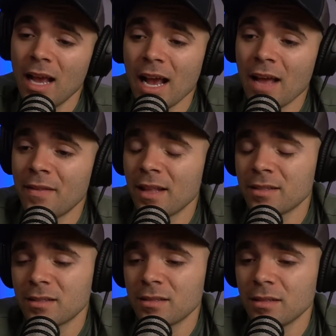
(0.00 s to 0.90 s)
and
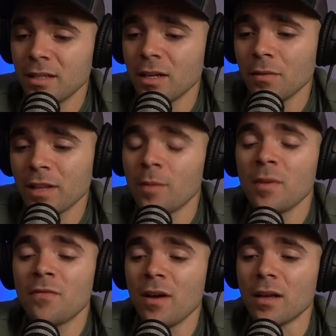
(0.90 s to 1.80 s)
that's that'll be
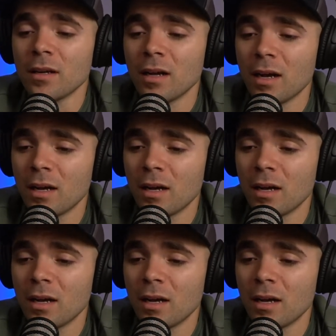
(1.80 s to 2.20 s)
fun,